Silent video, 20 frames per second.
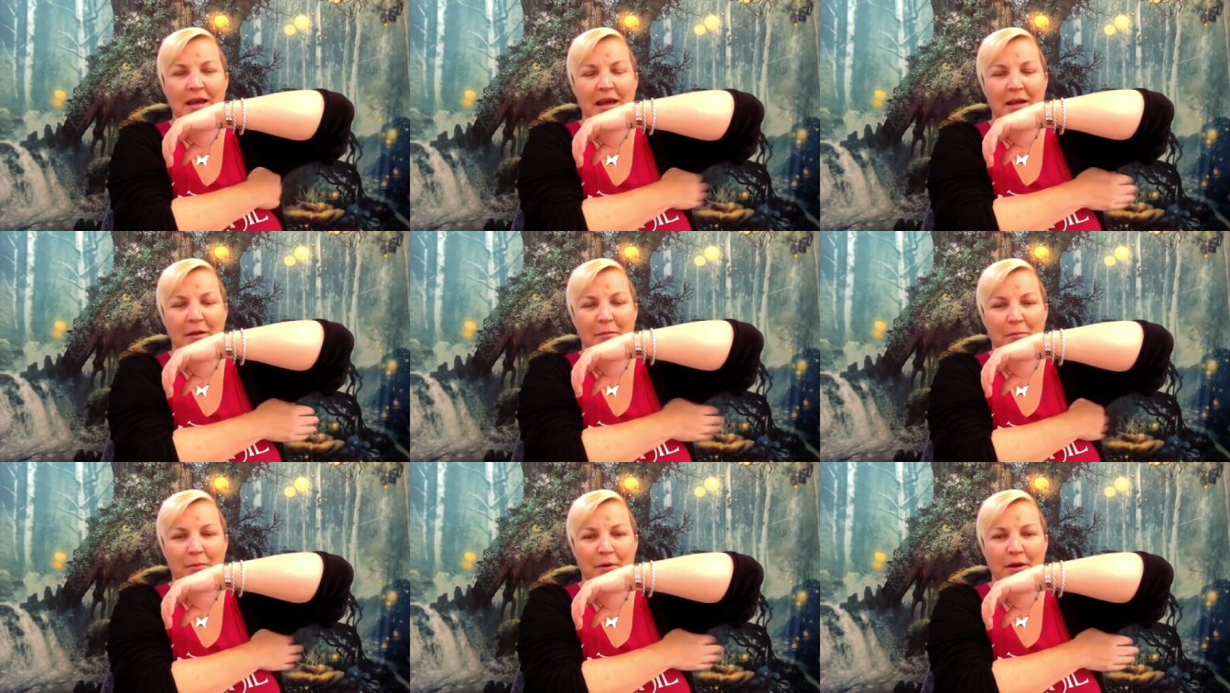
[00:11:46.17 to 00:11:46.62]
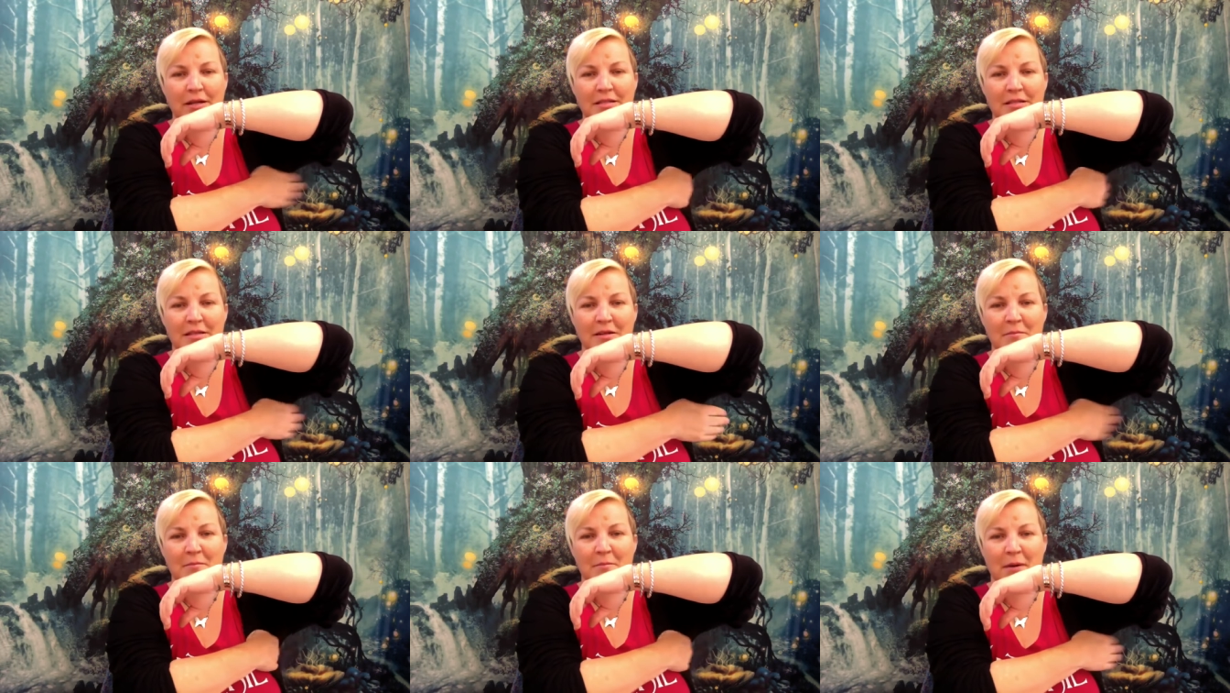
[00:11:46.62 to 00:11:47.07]
and embrace
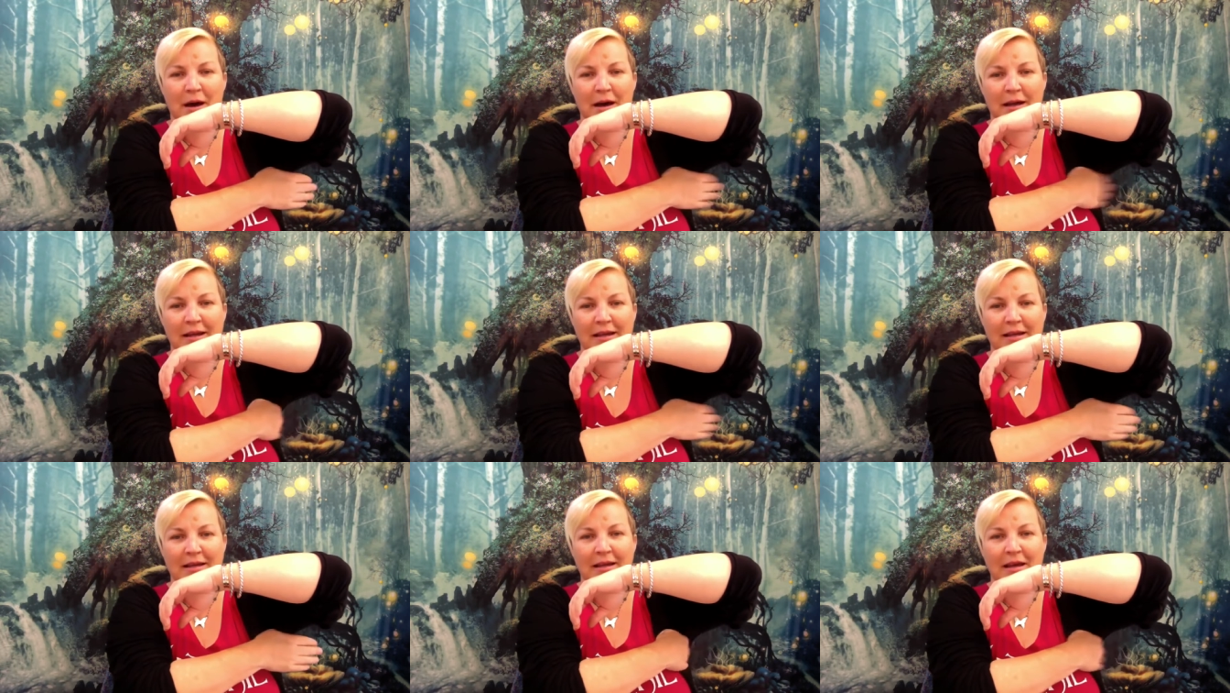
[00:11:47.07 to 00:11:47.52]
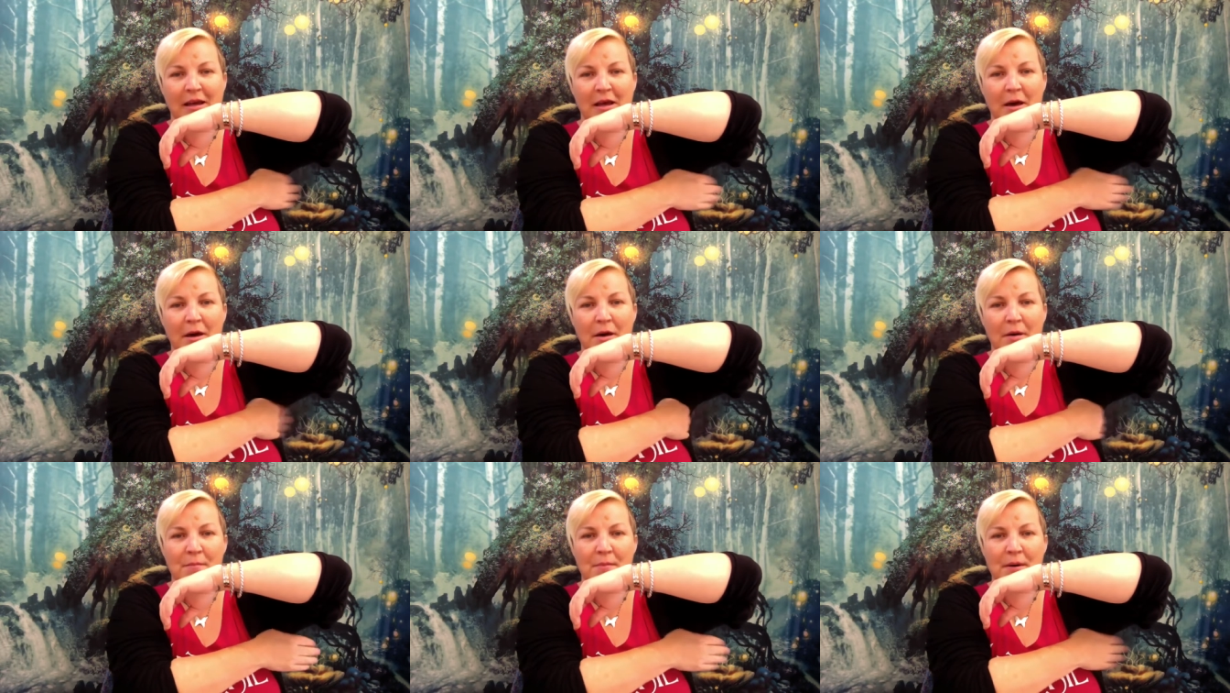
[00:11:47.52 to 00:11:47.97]
and embody
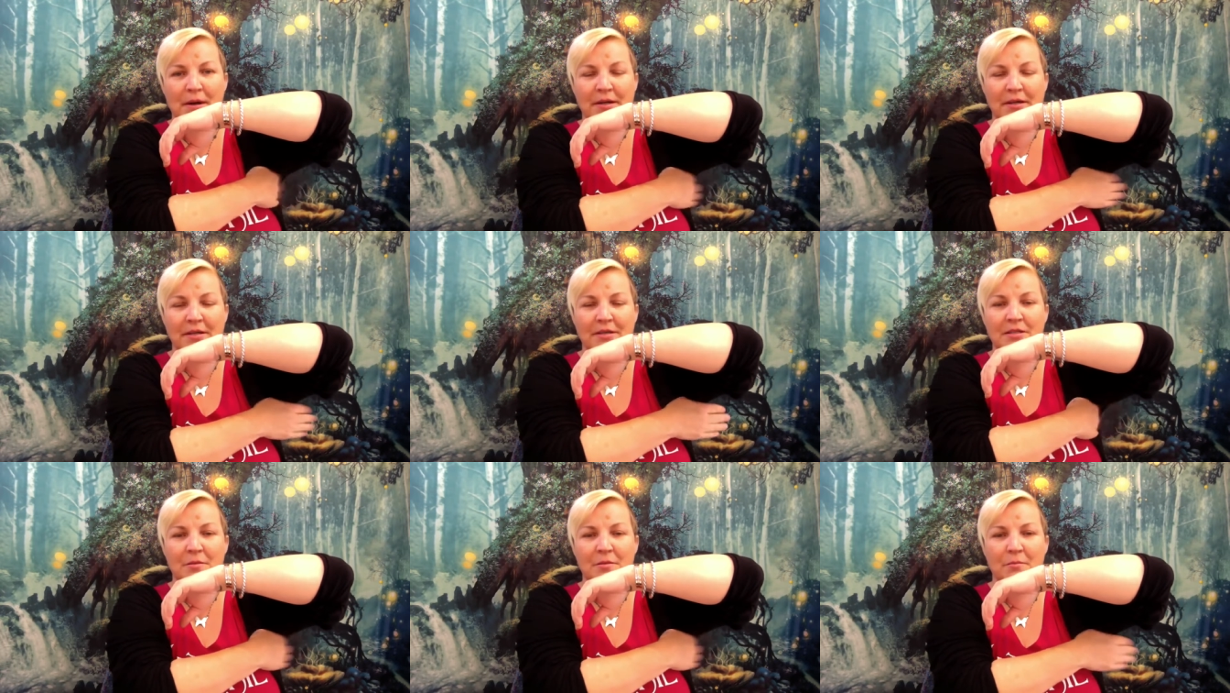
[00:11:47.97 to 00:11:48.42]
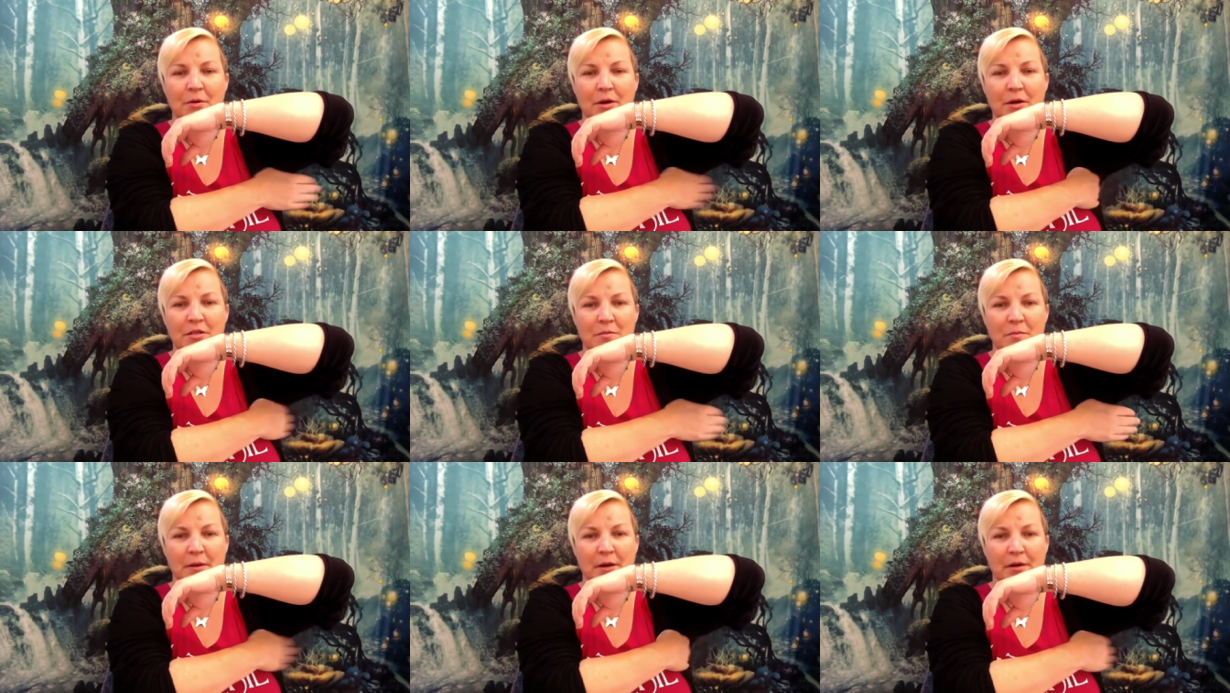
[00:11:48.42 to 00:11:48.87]
abundance and
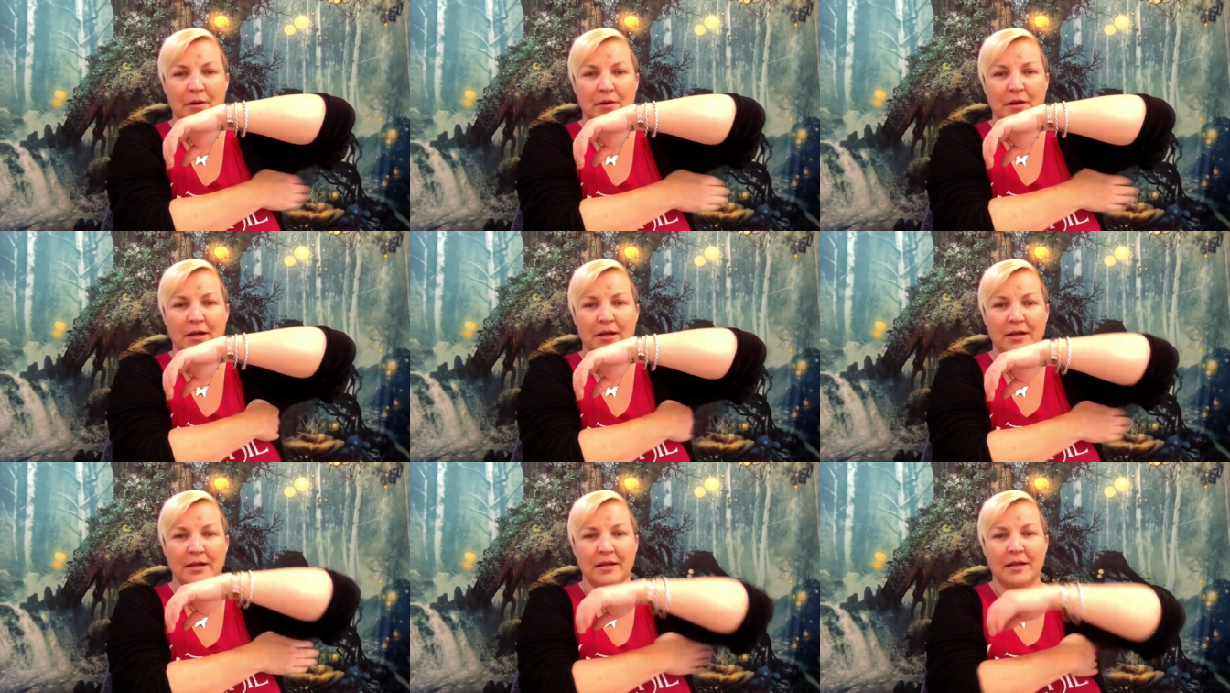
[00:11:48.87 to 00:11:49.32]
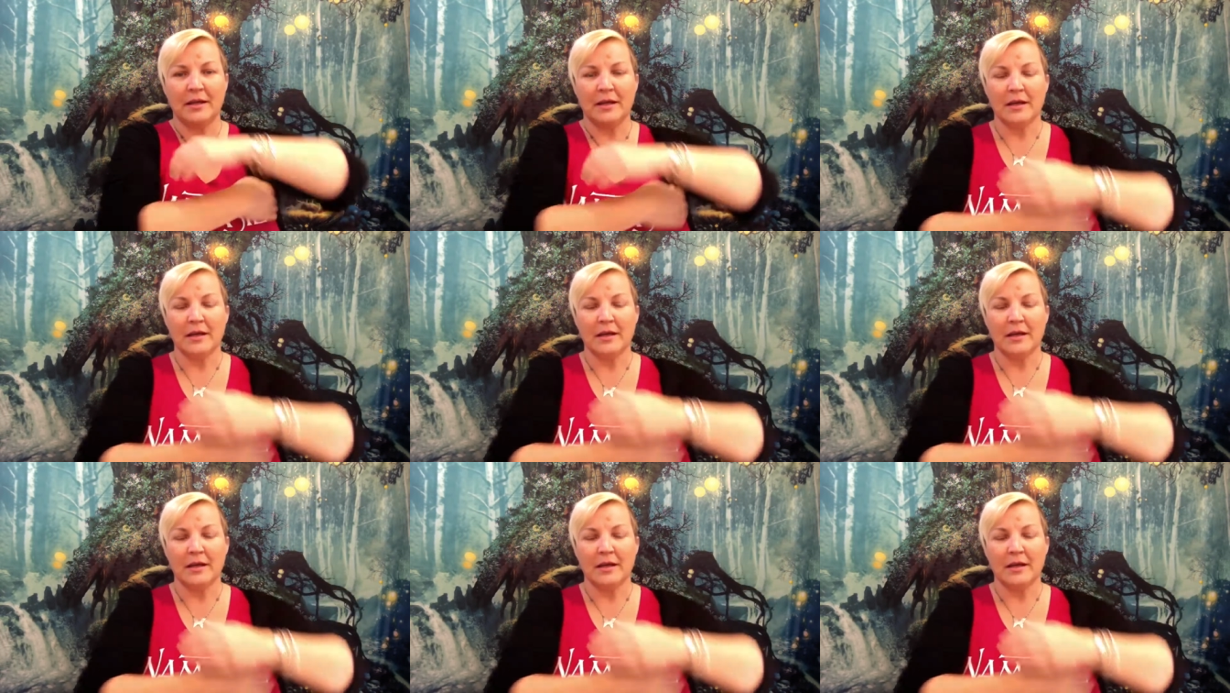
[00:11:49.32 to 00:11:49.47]
prosperity